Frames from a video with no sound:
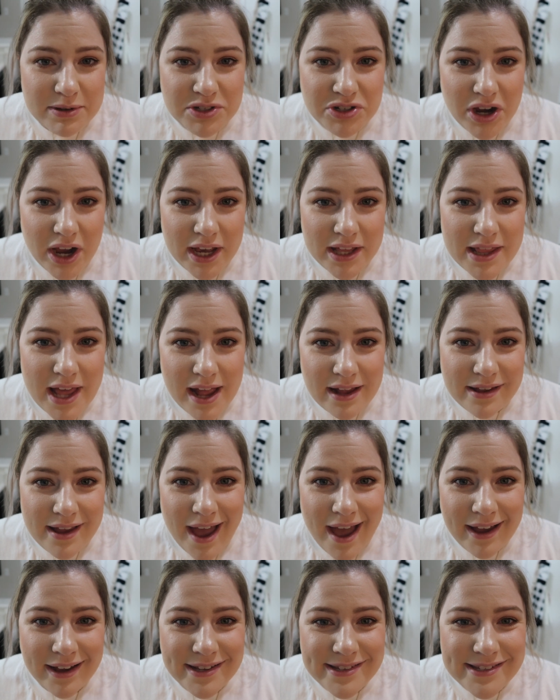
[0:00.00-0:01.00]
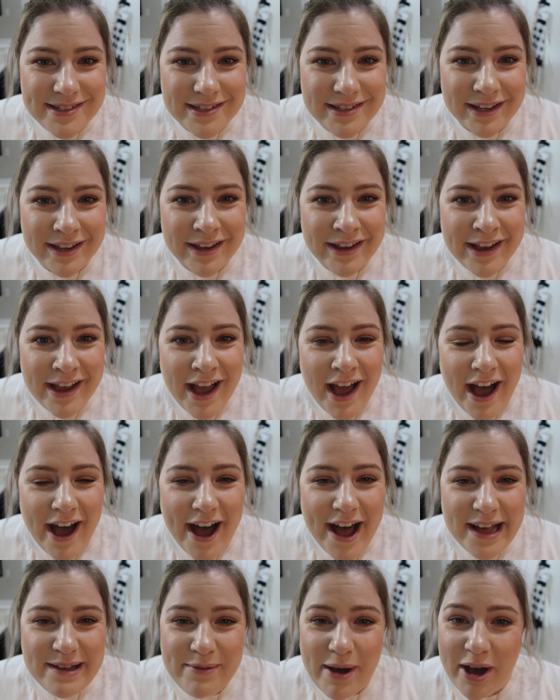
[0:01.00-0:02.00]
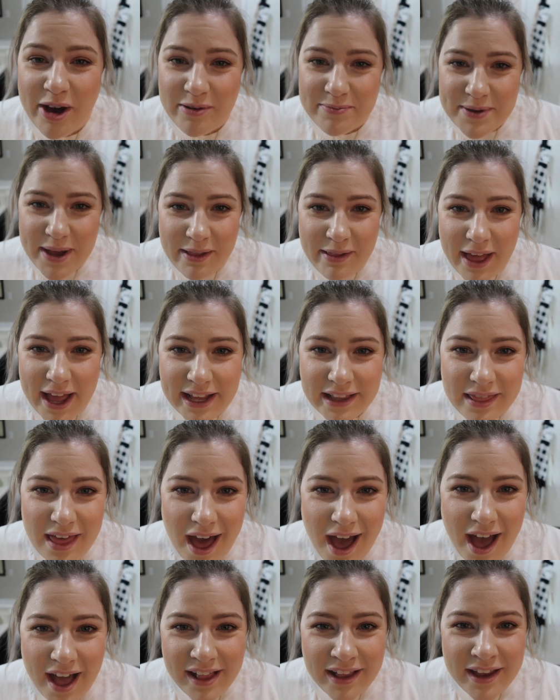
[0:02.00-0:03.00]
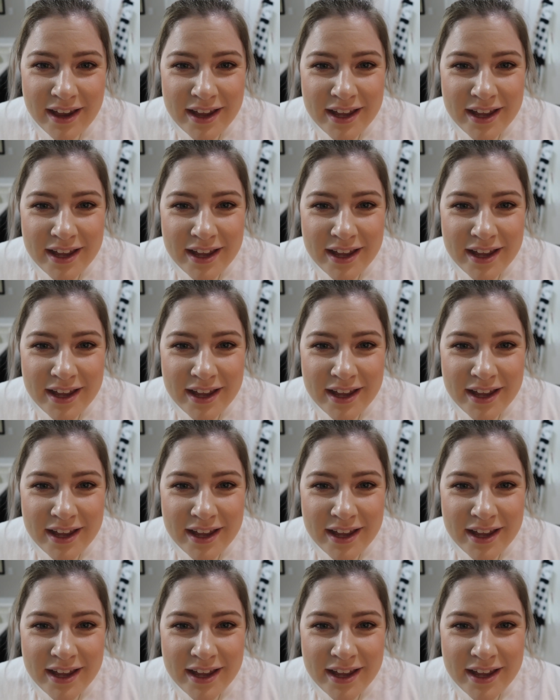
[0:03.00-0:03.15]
trying that next. I hope y'all like that.